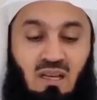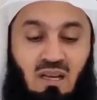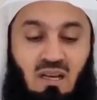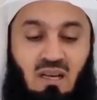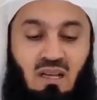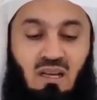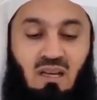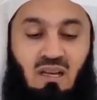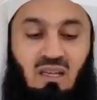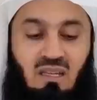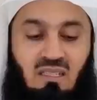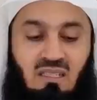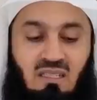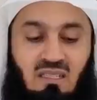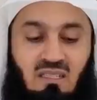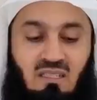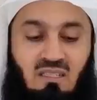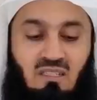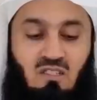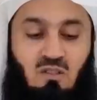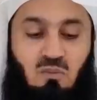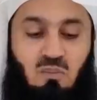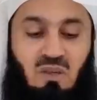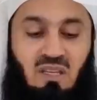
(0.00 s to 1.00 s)
Allah
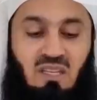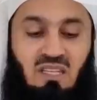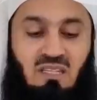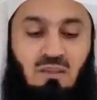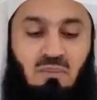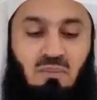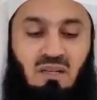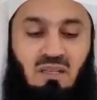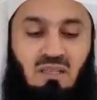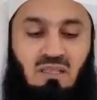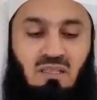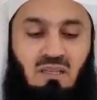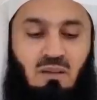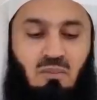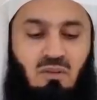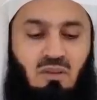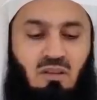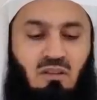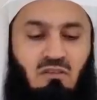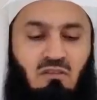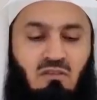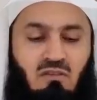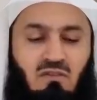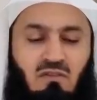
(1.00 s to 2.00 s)
speaks about
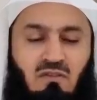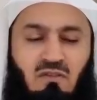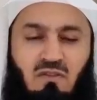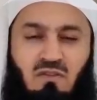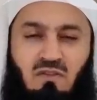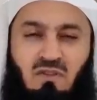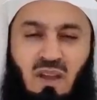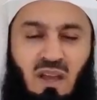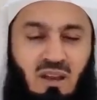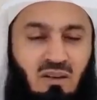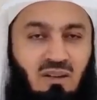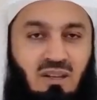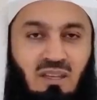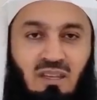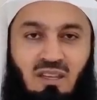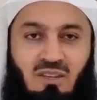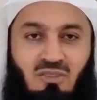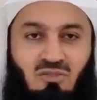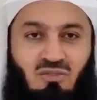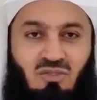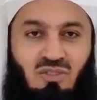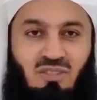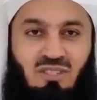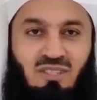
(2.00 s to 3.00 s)
something very
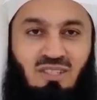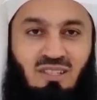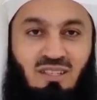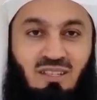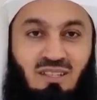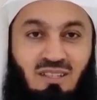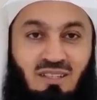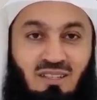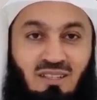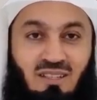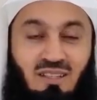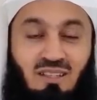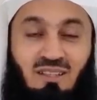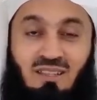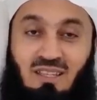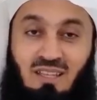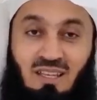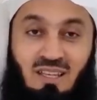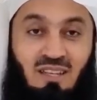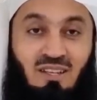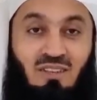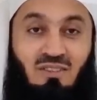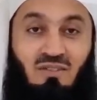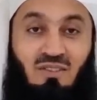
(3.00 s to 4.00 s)
interesting at the
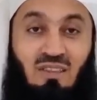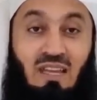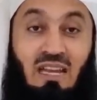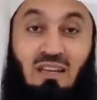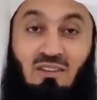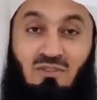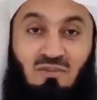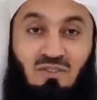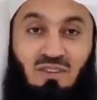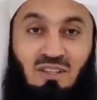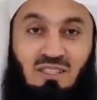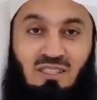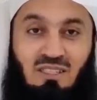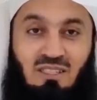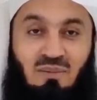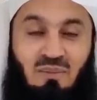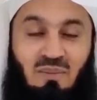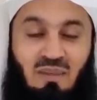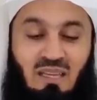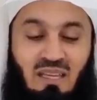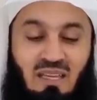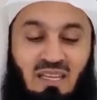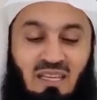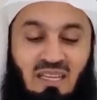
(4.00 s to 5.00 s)
end of that verse.
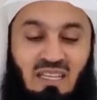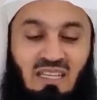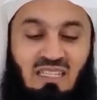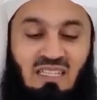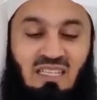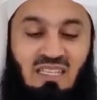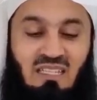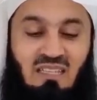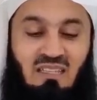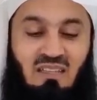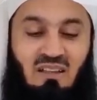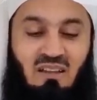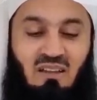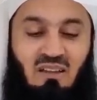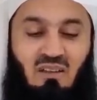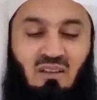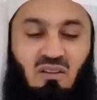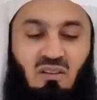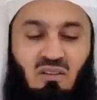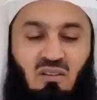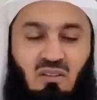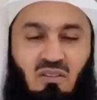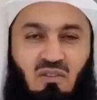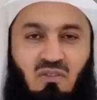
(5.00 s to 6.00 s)
He says,
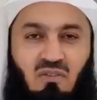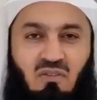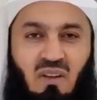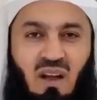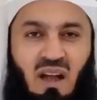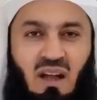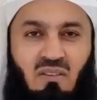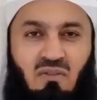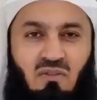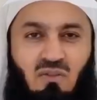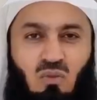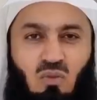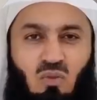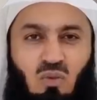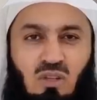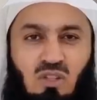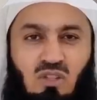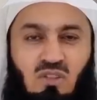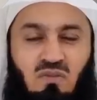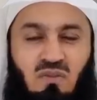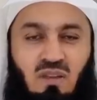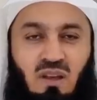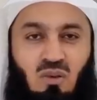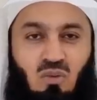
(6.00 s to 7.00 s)
"Fa'fu
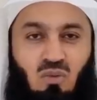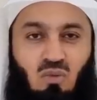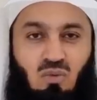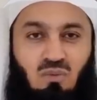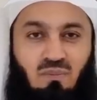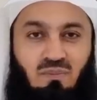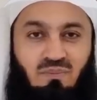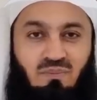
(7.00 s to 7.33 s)
wasfahu,